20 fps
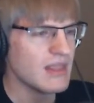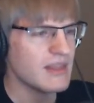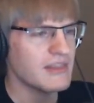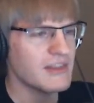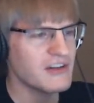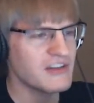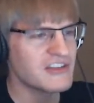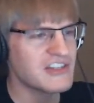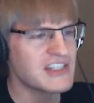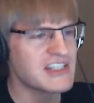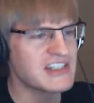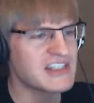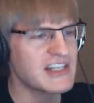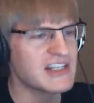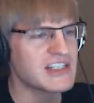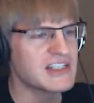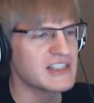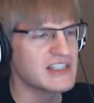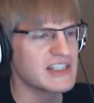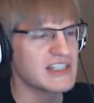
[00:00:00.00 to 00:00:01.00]
there's the
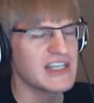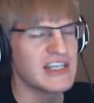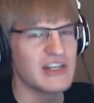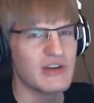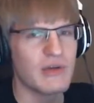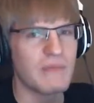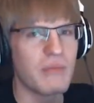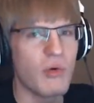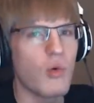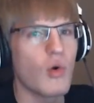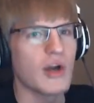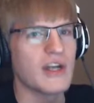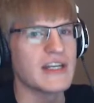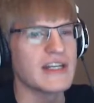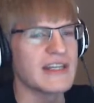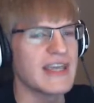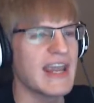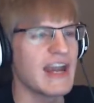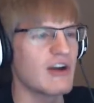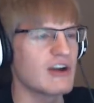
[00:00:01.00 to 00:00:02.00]
6, you know,
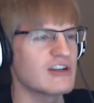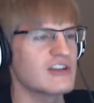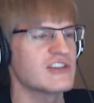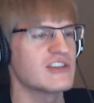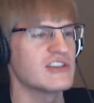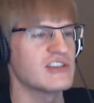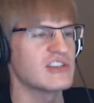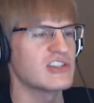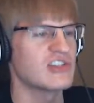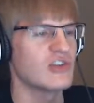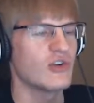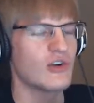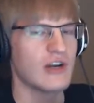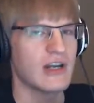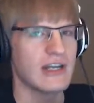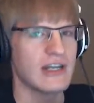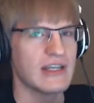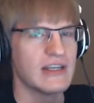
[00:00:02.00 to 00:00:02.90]
important characters of the story.